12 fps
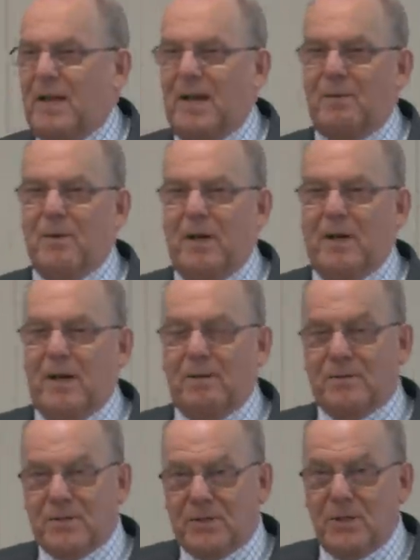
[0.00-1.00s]
how
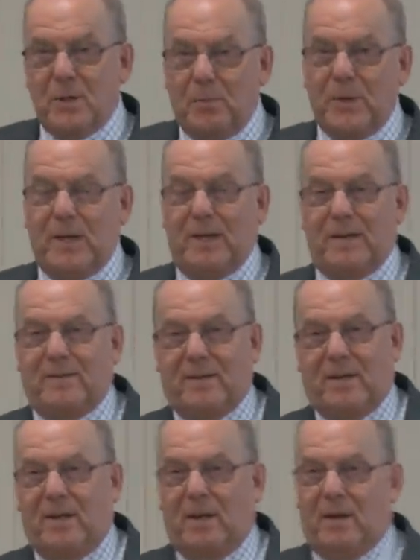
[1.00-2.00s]
stupid it is
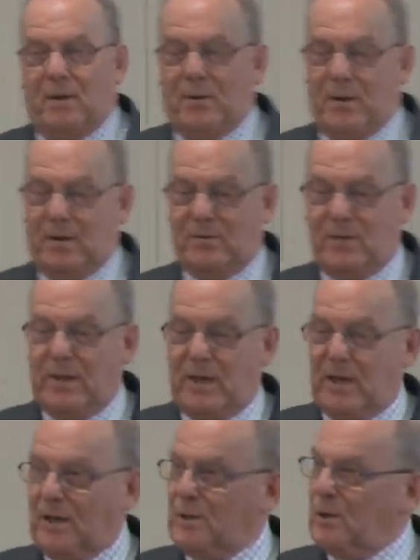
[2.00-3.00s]
that as you
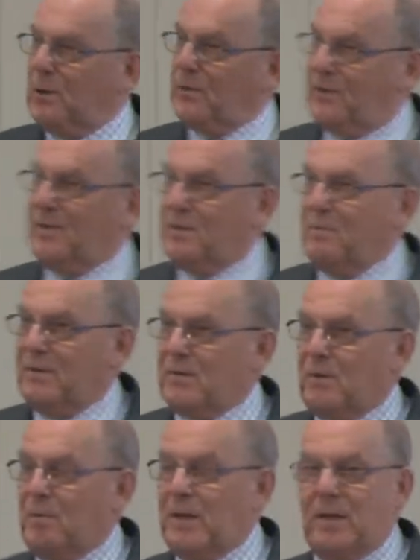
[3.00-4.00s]
get closer to his
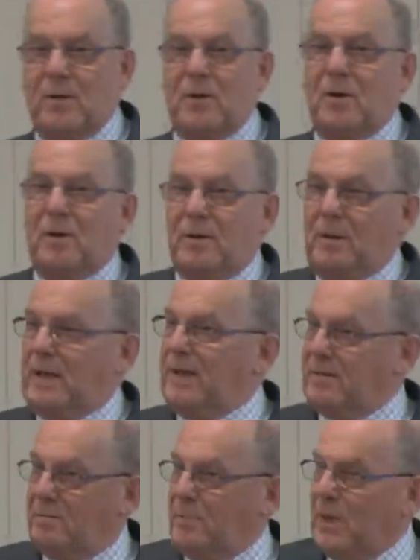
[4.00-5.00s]
coming,
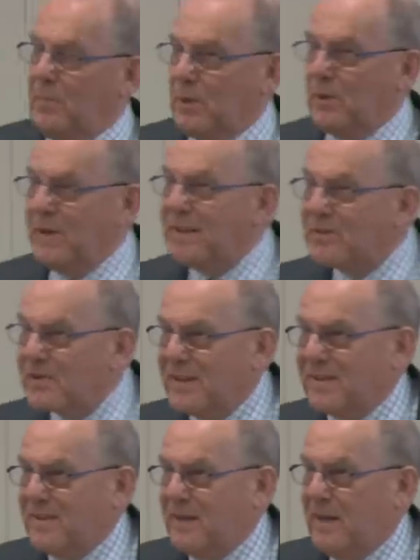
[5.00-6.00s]
less people are
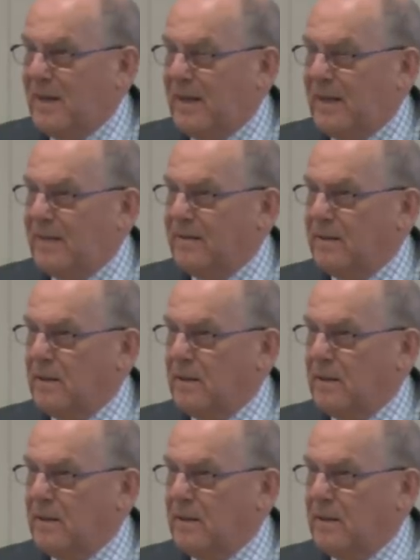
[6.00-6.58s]
interested in it.